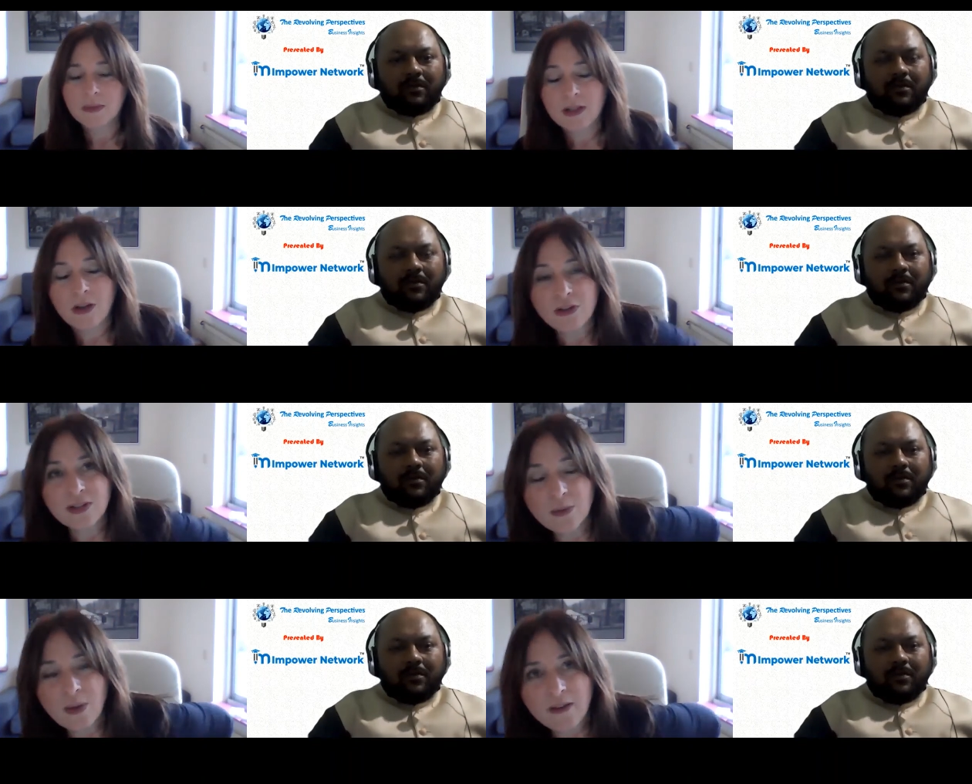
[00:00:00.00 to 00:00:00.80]
Speaker 1: Gosh,
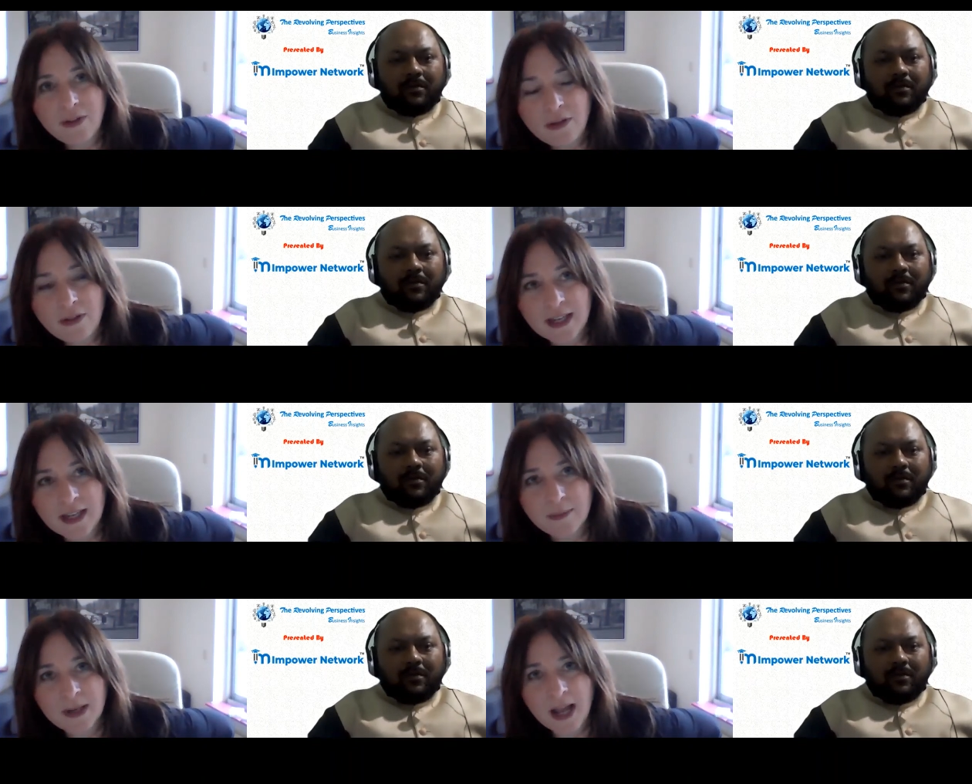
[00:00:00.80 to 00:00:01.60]
there's quite a few
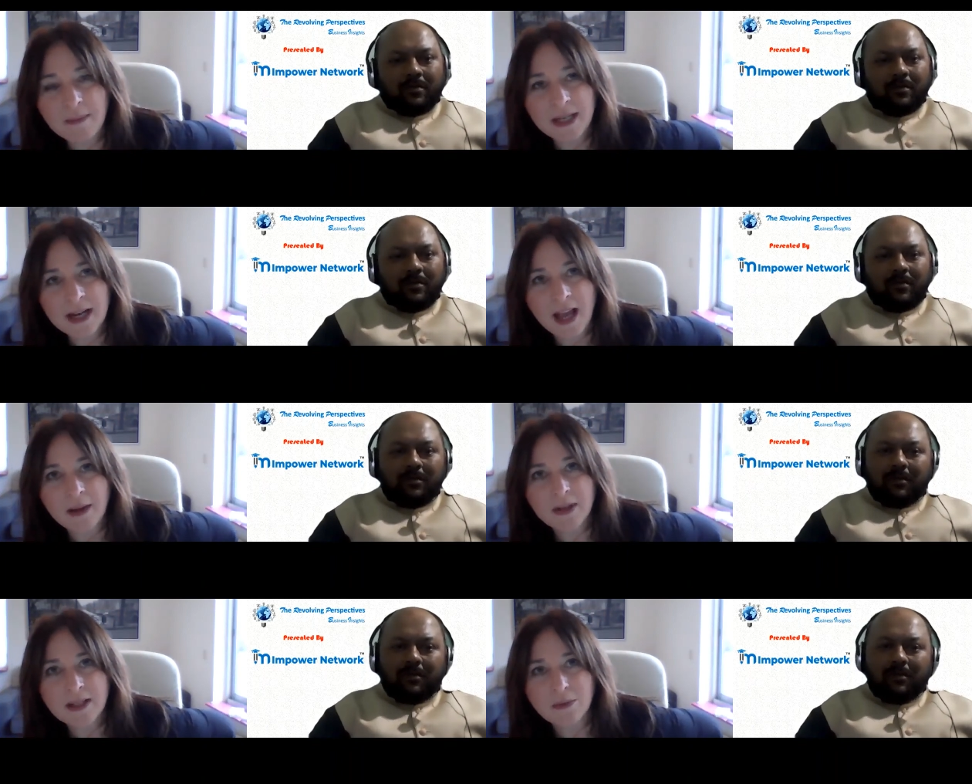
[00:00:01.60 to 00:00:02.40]
things, but I mean,
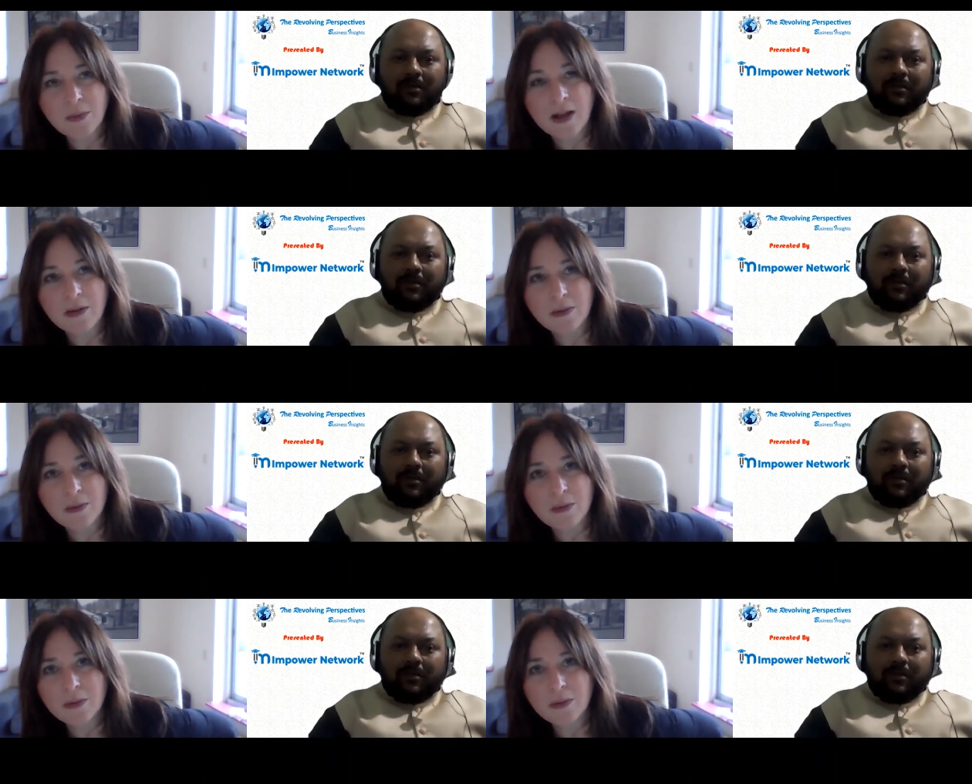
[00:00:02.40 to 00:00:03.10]
I would, well,